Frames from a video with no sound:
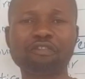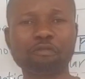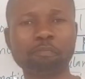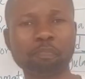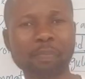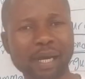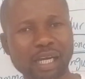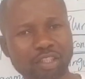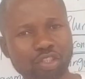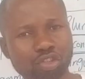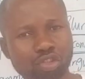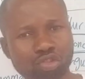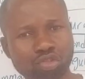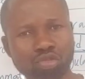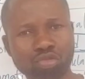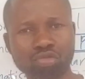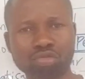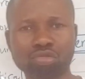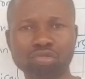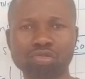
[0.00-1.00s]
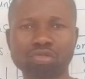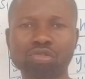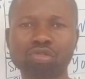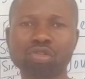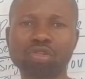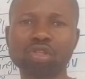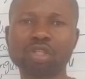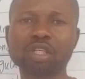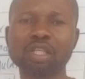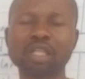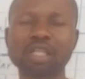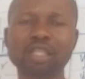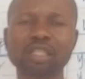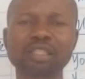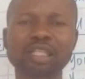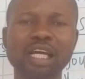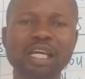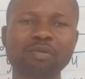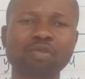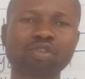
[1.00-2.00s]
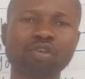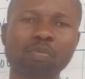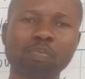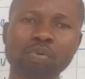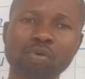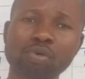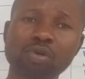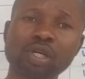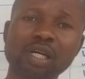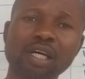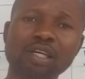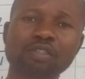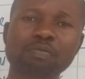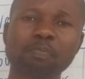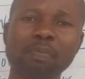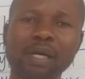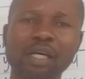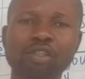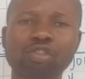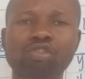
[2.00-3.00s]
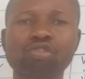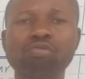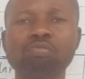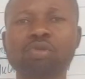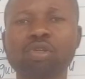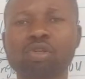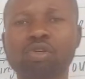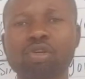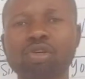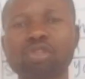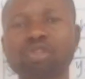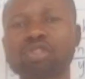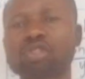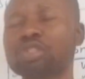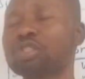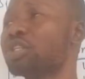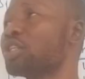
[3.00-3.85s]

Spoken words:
part 2, types of pronouns part 2, because